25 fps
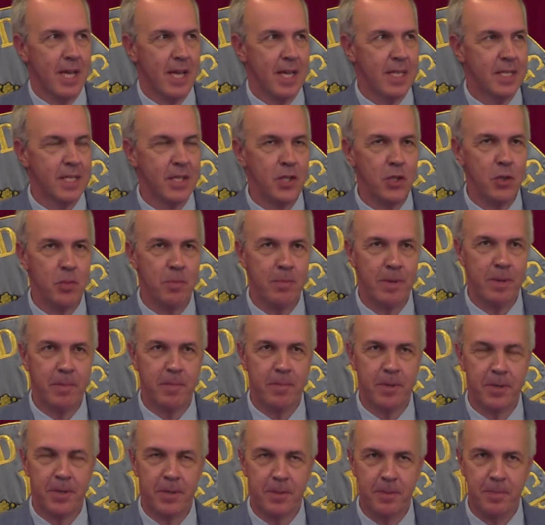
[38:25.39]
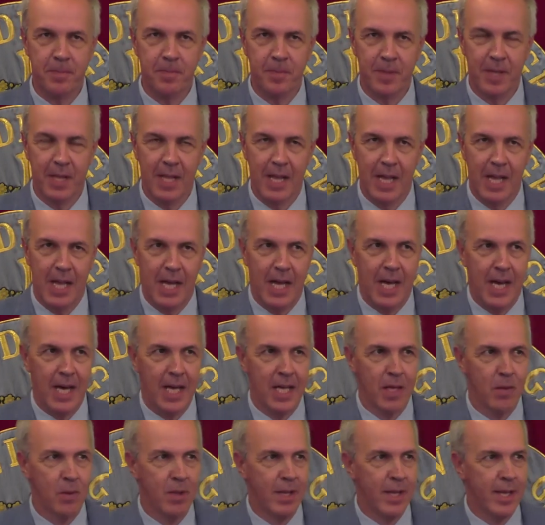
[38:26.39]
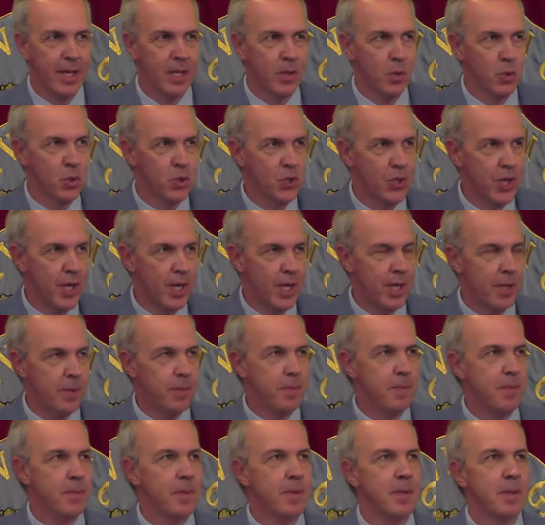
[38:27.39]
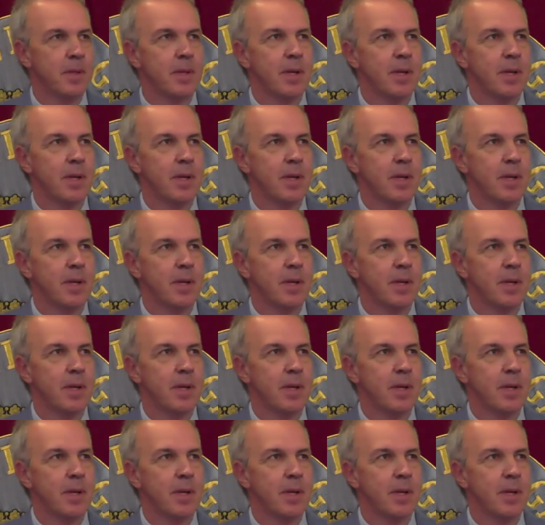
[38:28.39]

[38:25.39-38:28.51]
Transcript: As a new member, I would like to share